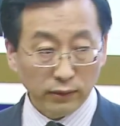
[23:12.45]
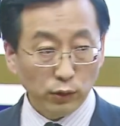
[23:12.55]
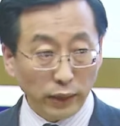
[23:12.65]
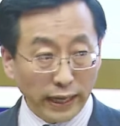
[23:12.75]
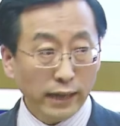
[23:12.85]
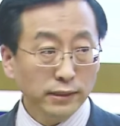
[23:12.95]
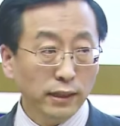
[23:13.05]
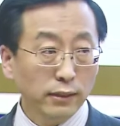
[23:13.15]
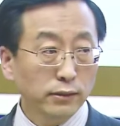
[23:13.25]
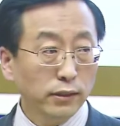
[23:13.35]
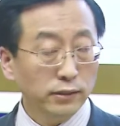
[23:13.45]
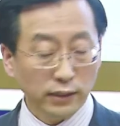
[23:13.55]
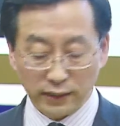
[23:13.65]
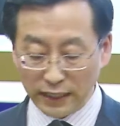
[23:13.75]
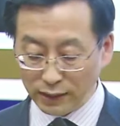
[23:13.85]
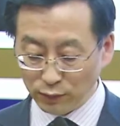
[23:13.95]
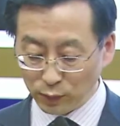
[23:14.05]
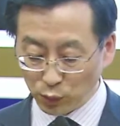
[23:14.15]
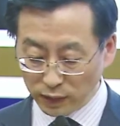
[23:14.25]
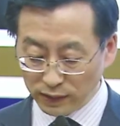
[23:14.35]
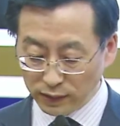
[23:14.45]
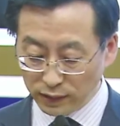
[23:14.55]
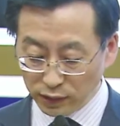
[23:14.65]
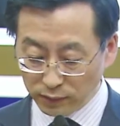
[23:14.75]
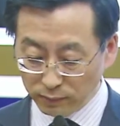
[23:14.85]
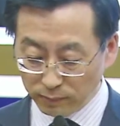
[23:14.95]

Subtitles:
relies on a successful transition